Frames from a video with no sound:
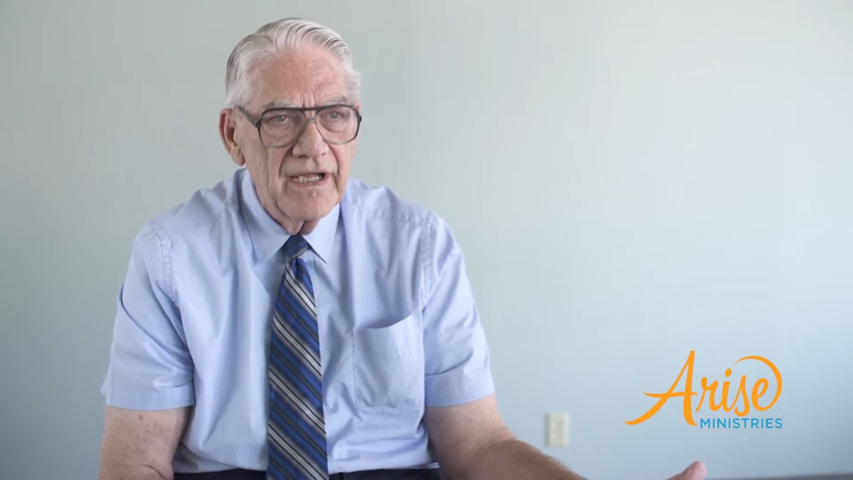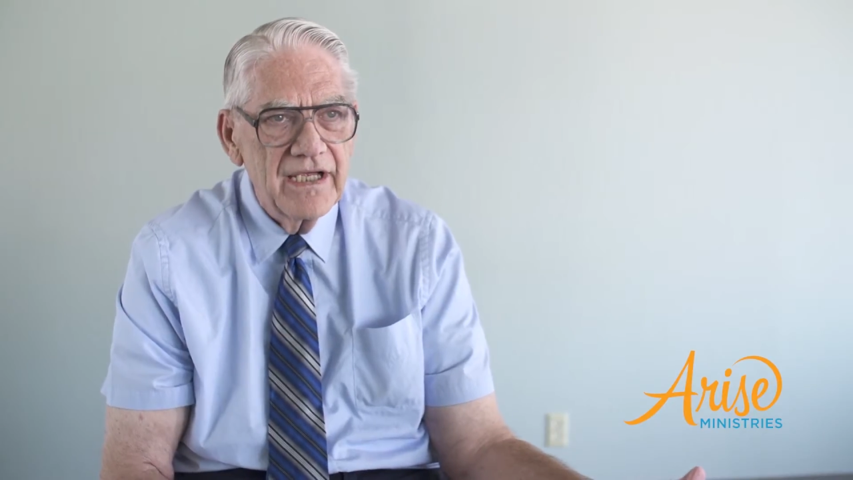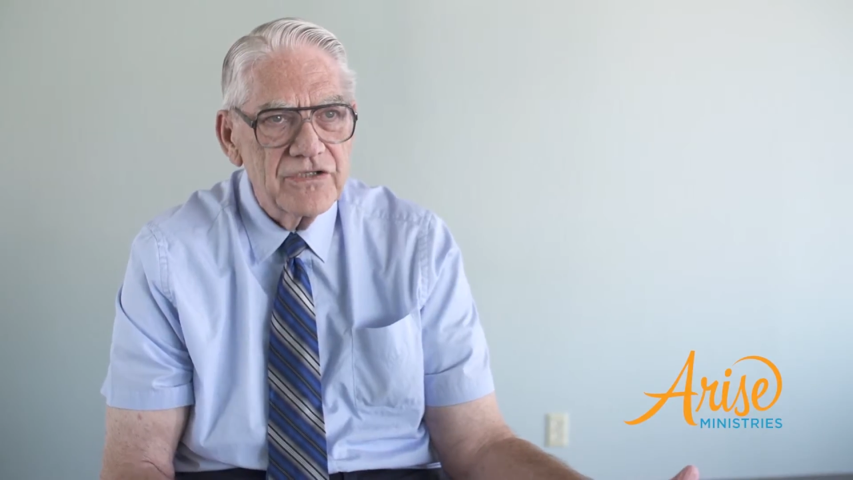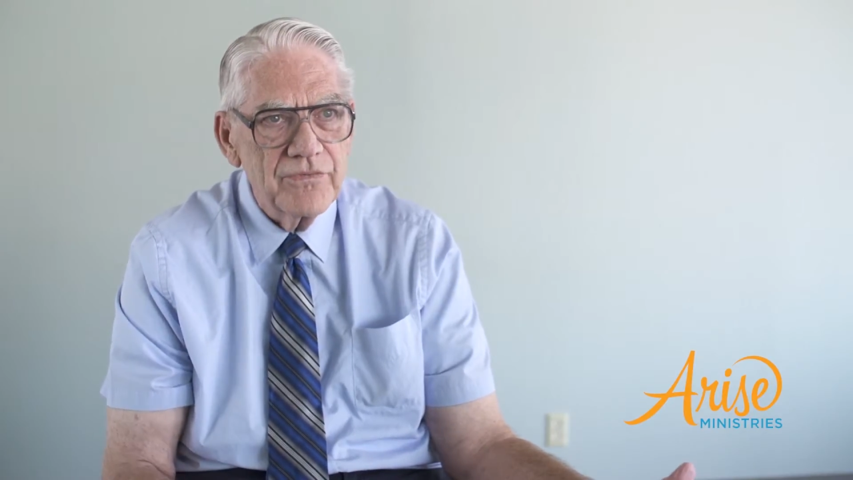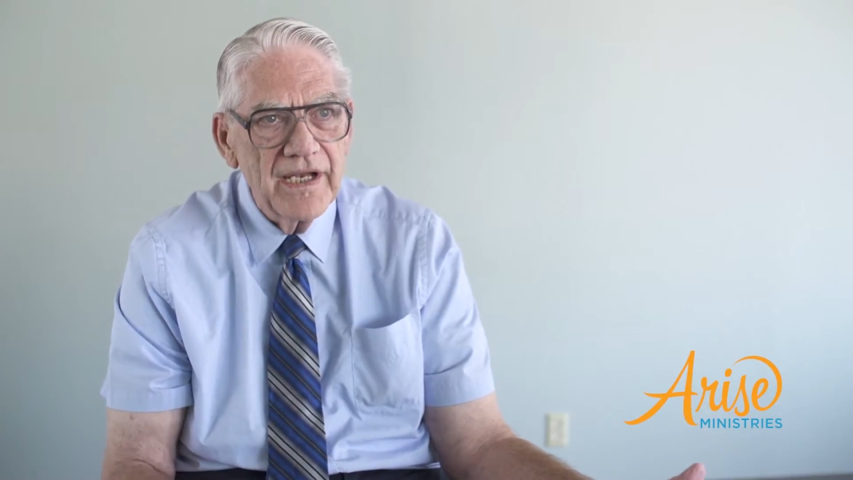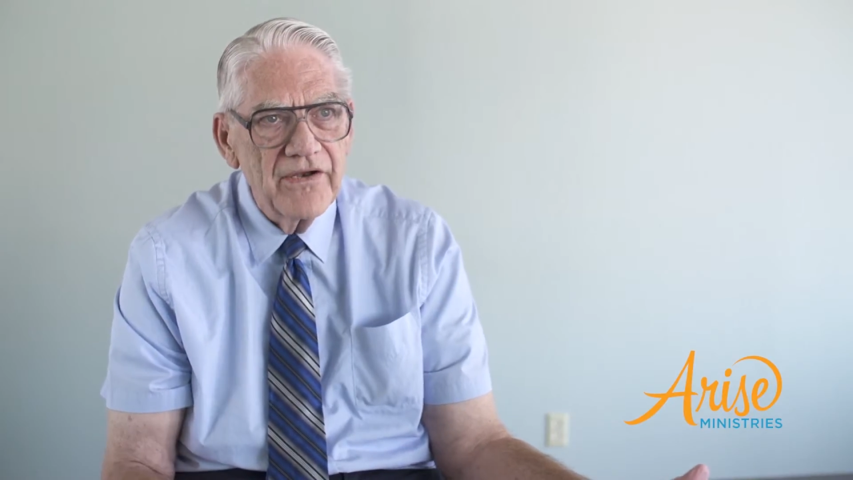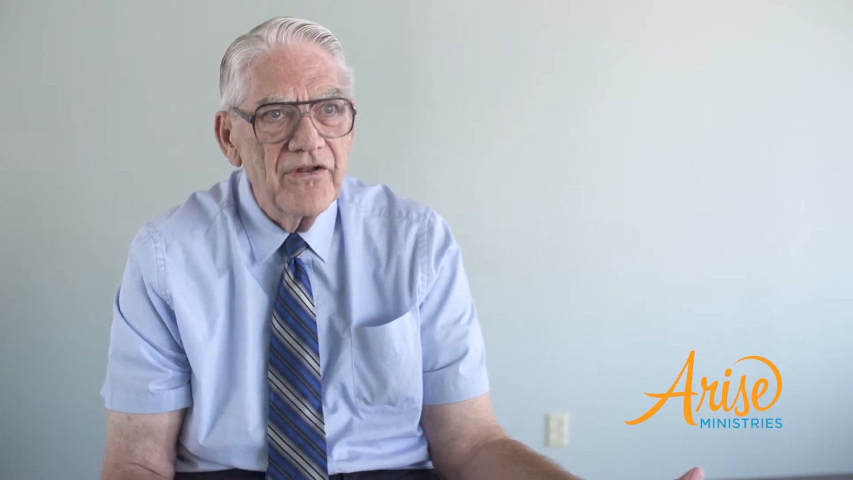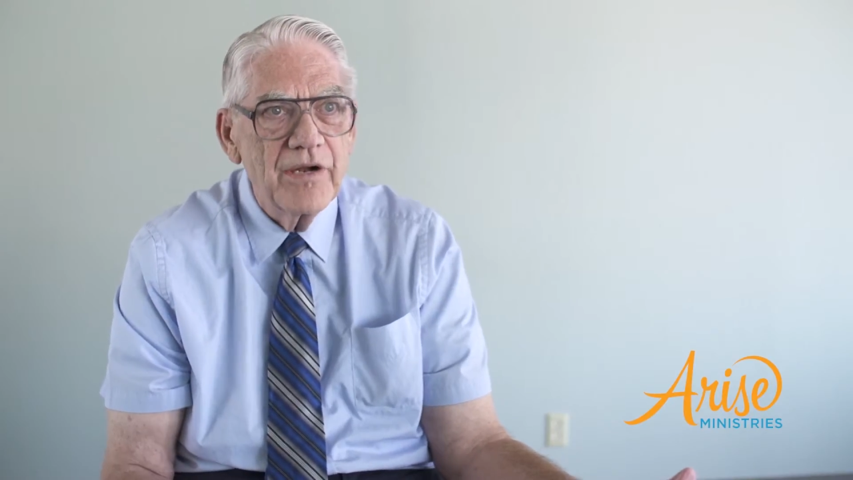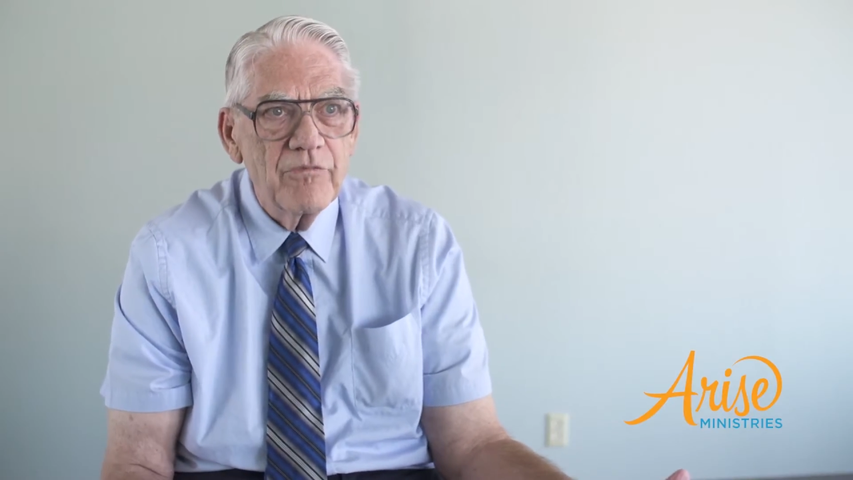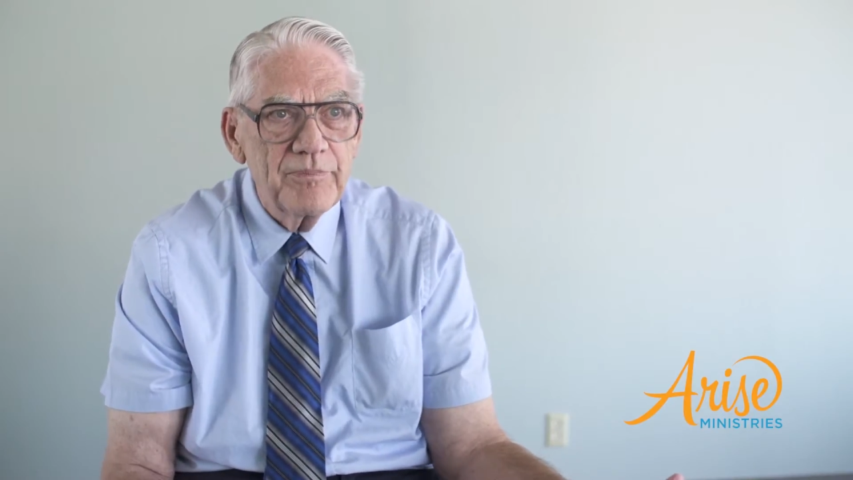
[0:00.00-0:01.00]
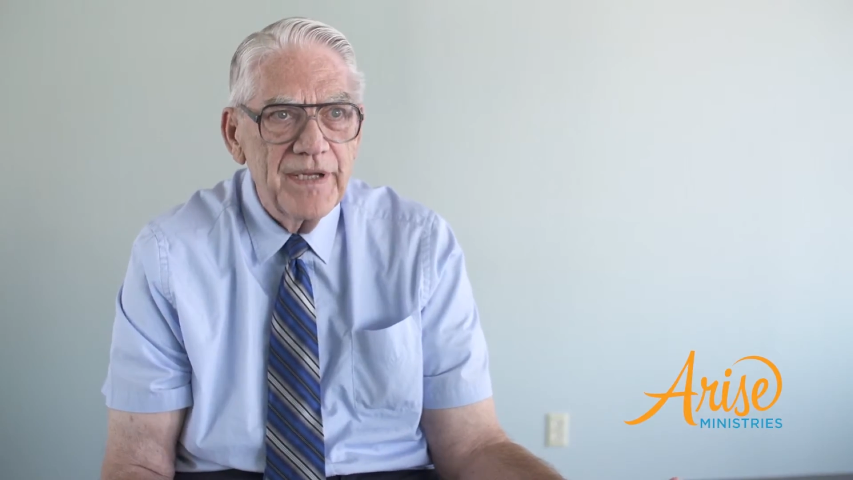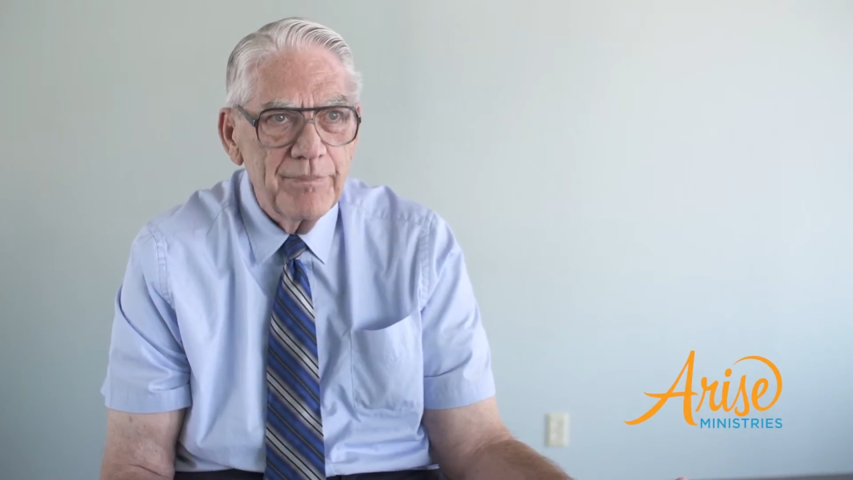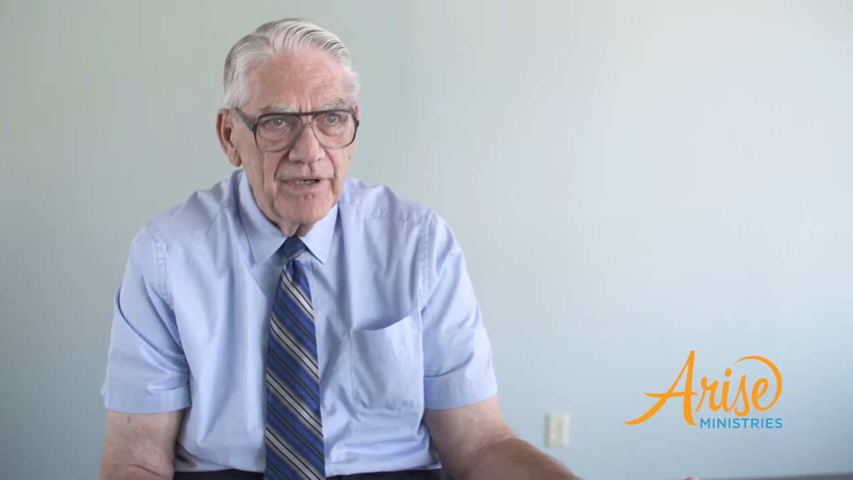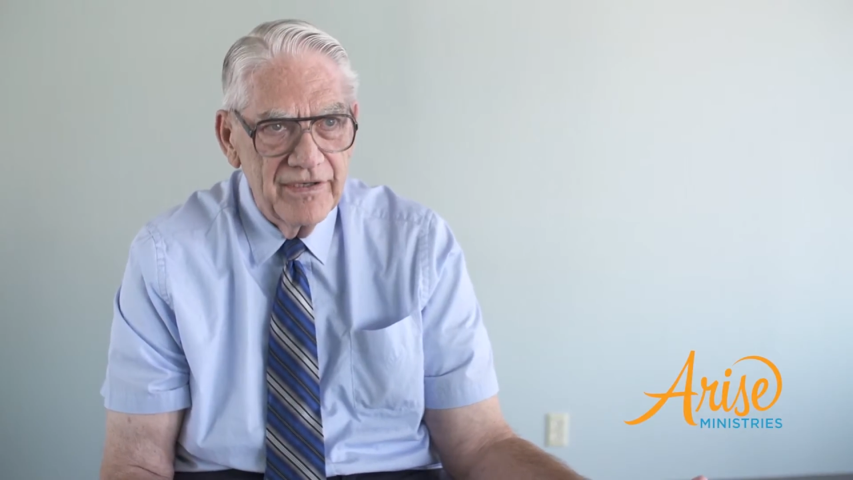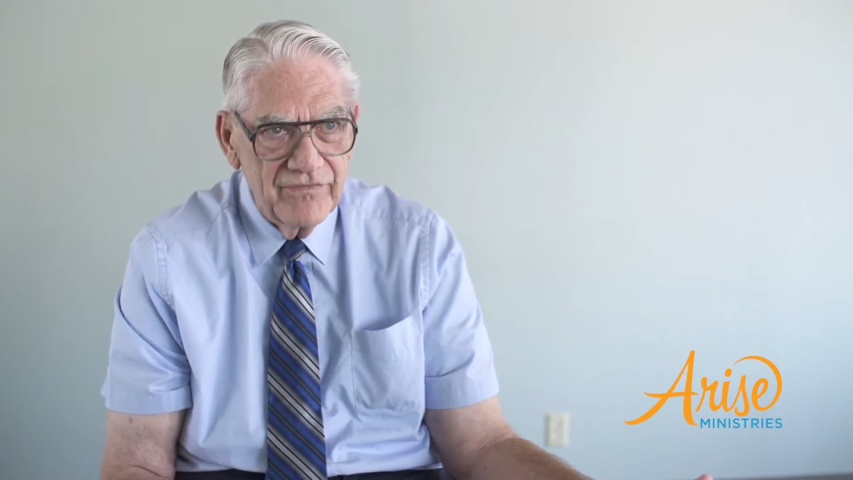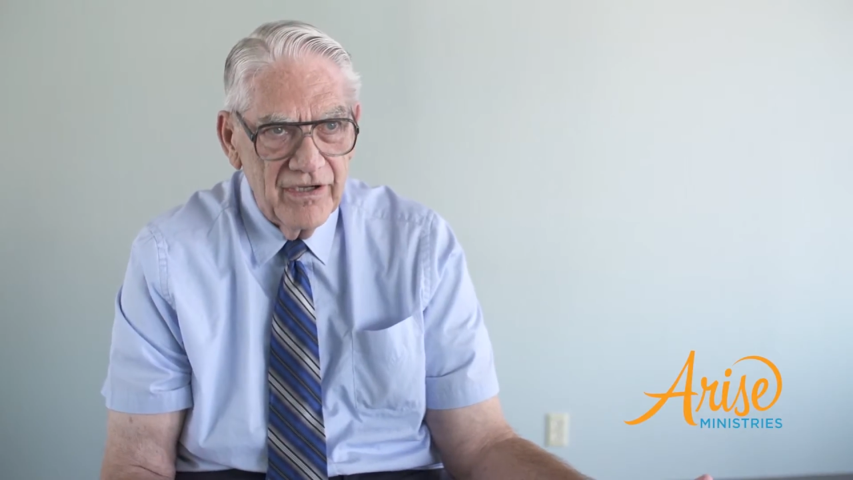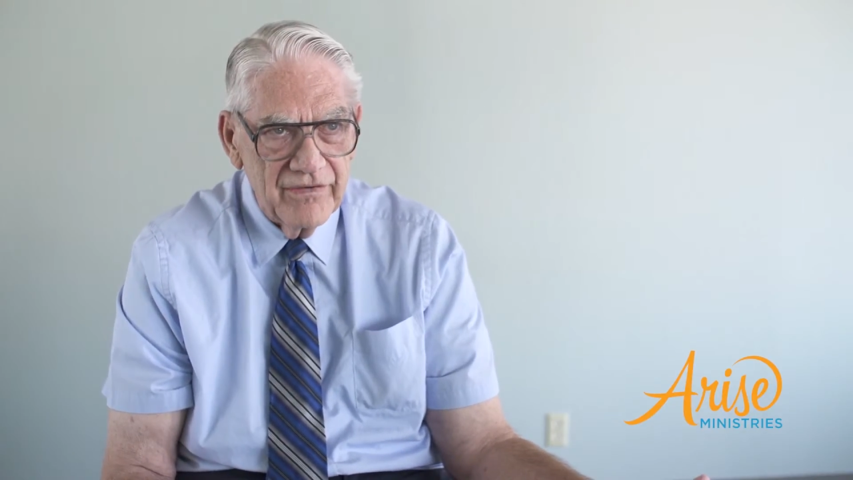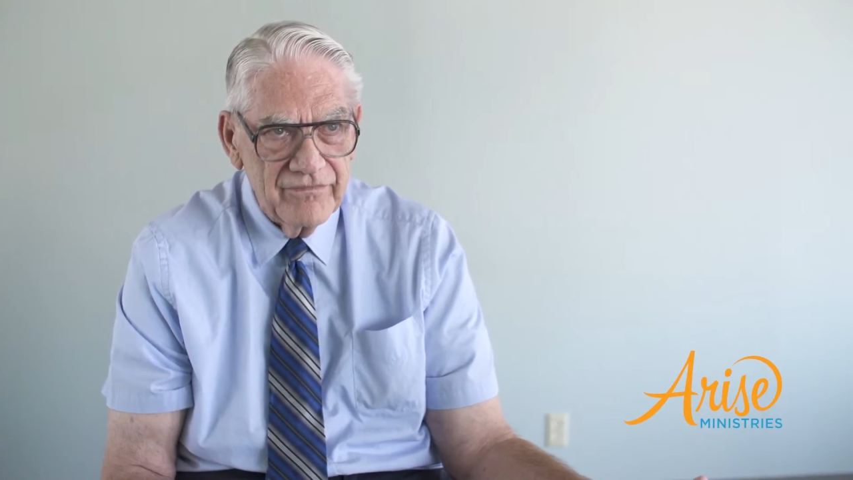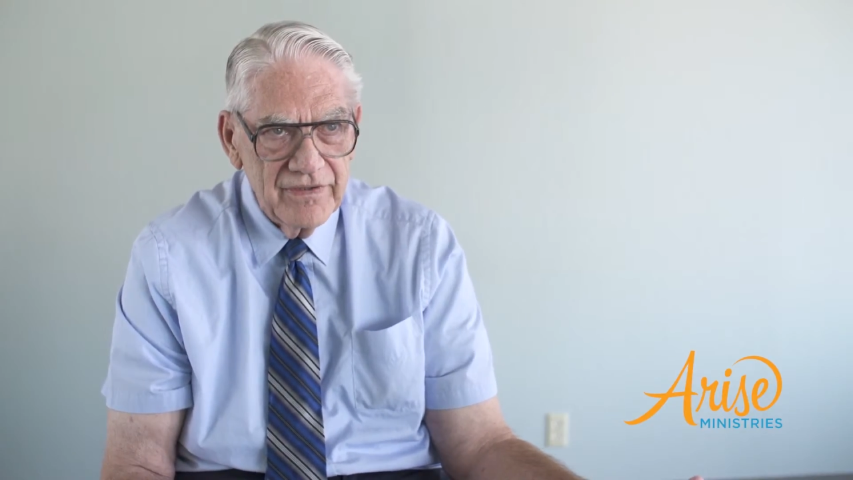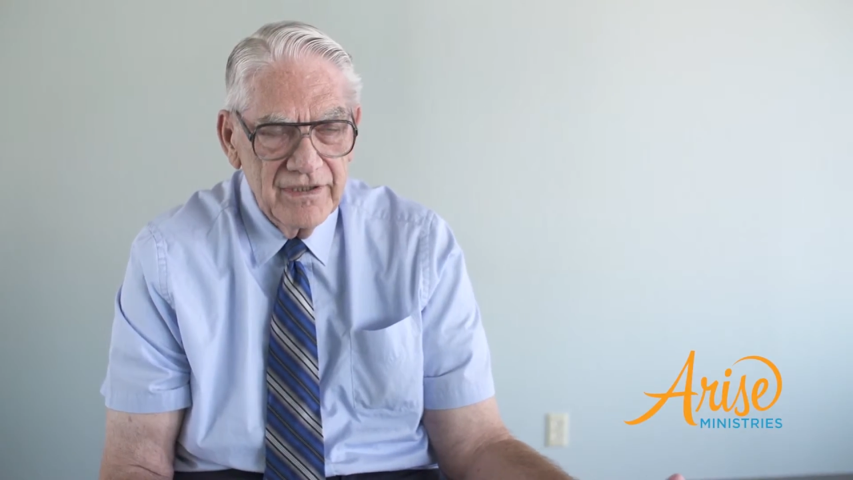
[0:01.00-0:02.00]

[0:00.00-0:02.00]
is related to the number of people involved.